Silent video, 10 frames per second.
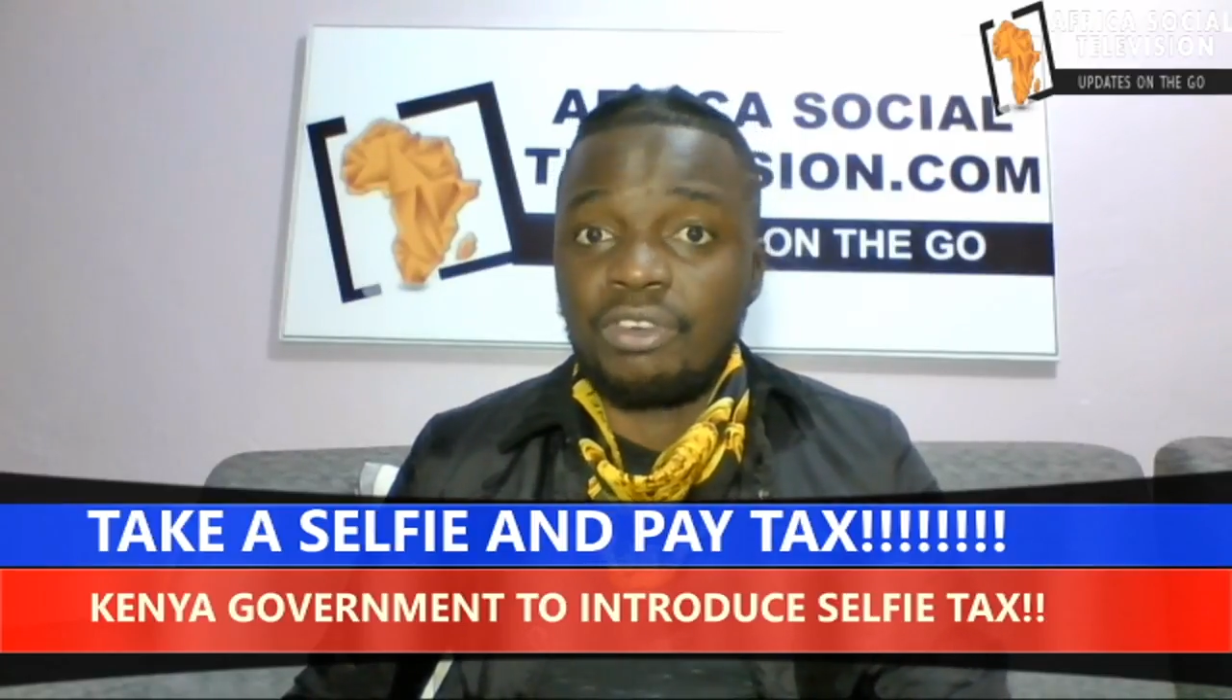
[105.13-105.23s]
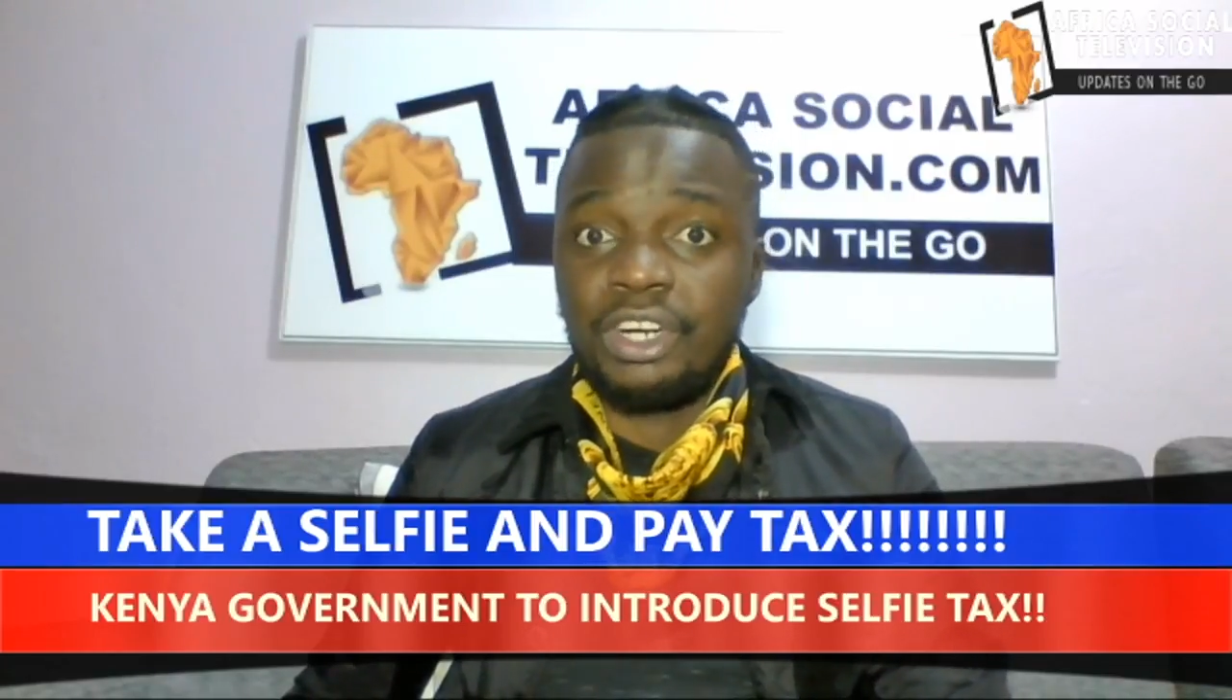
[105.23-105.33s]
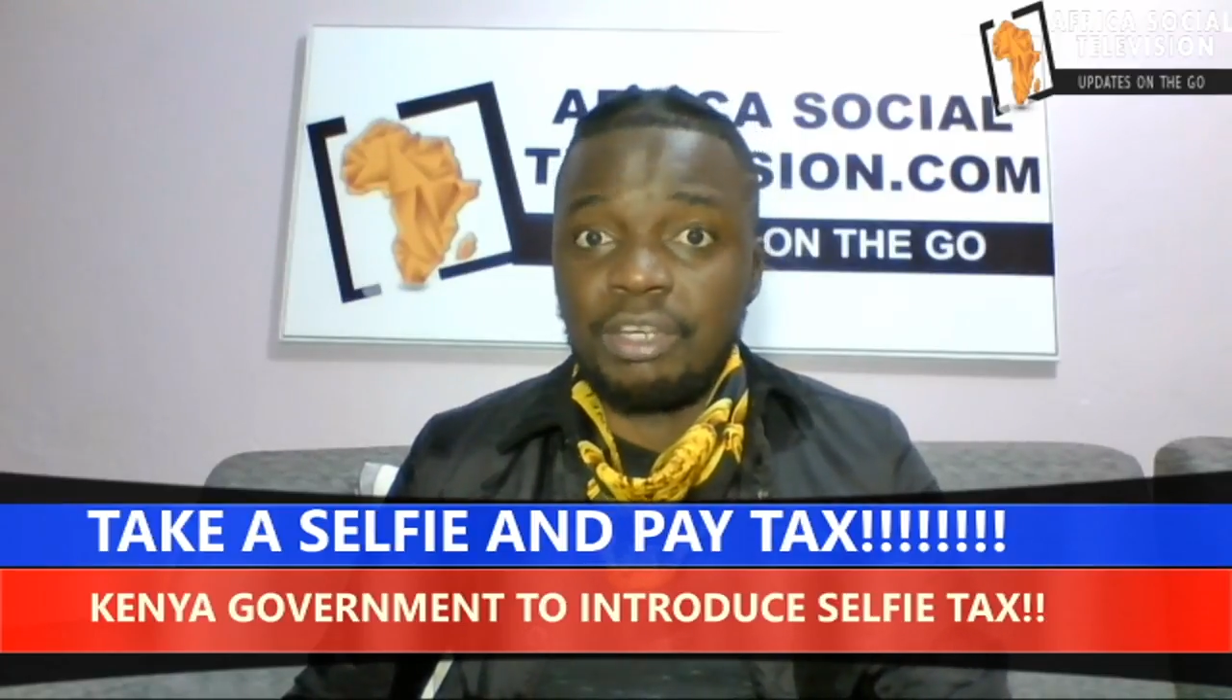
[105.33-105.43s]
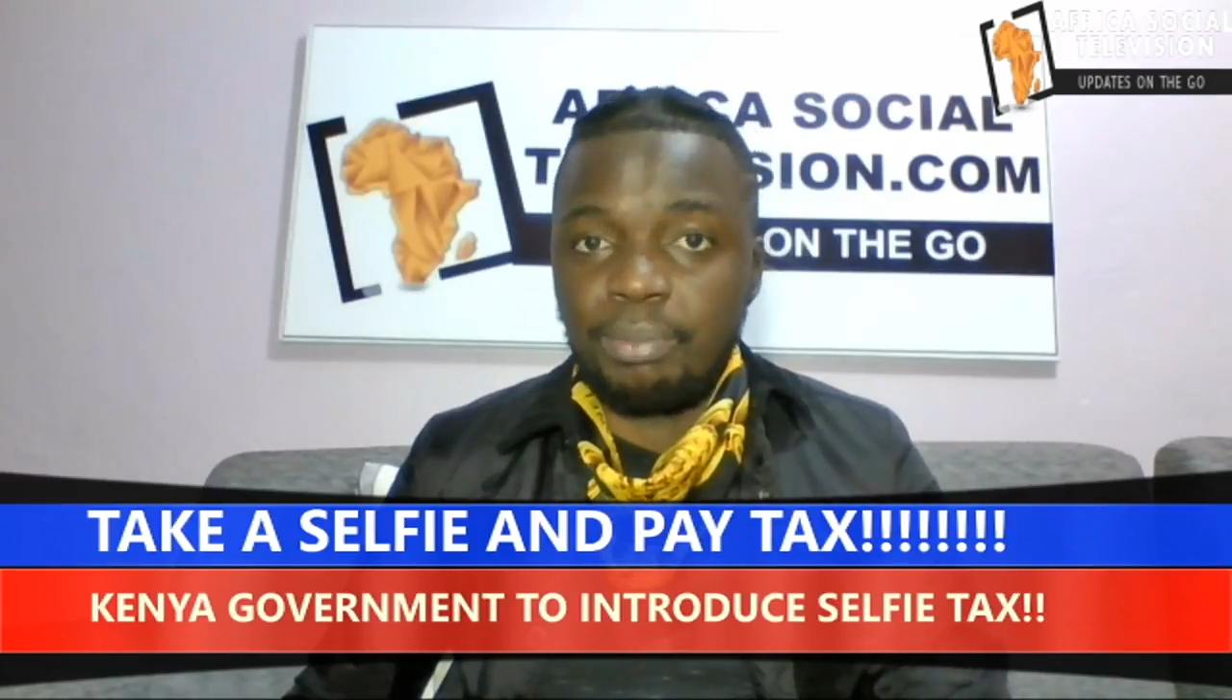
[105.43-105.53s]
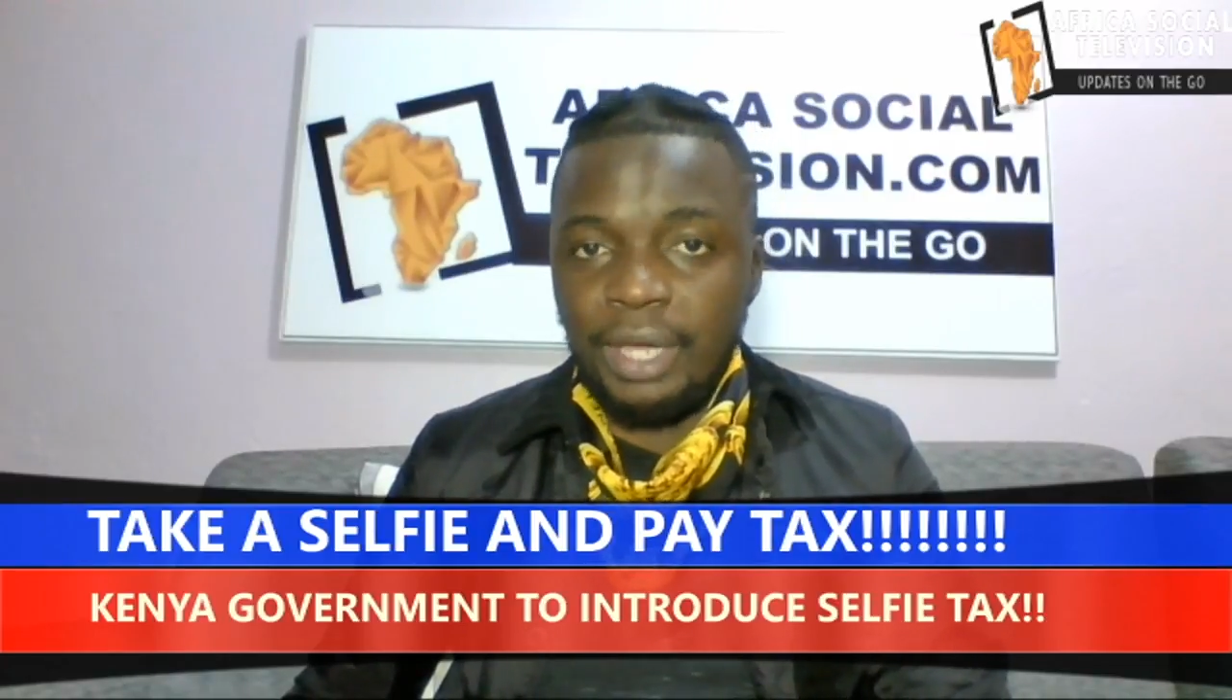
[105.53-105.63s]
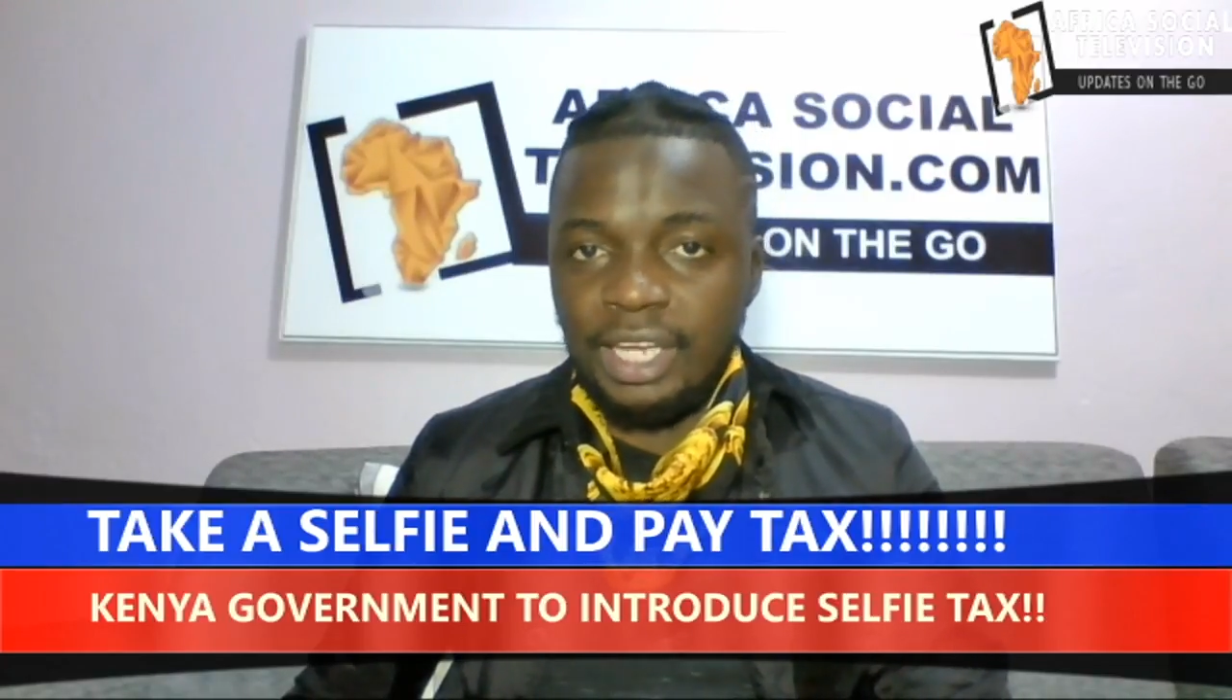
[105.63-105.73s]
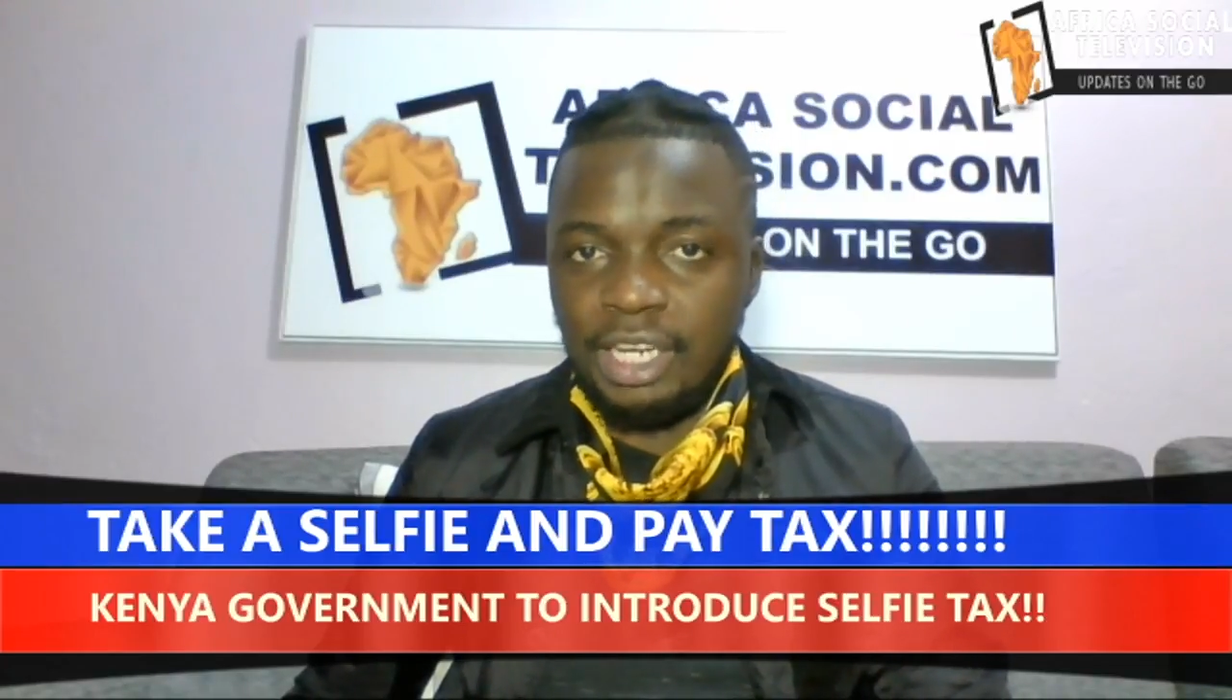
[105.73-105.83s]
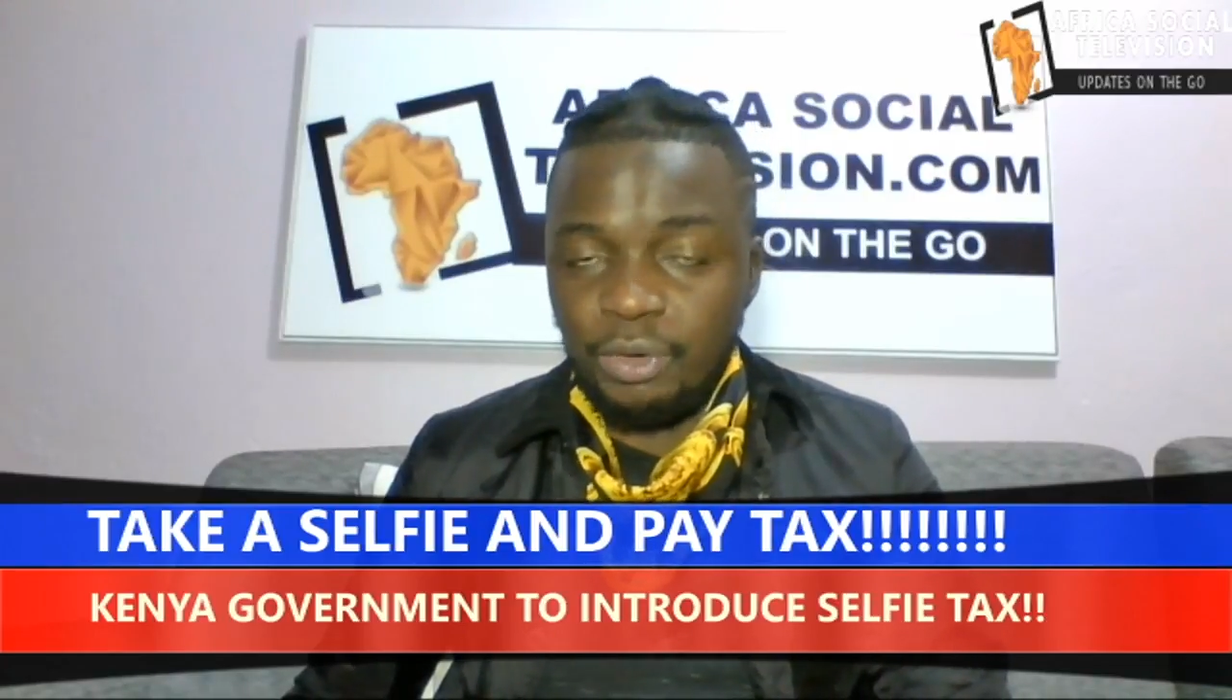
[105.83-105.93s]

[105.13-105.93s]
already paid.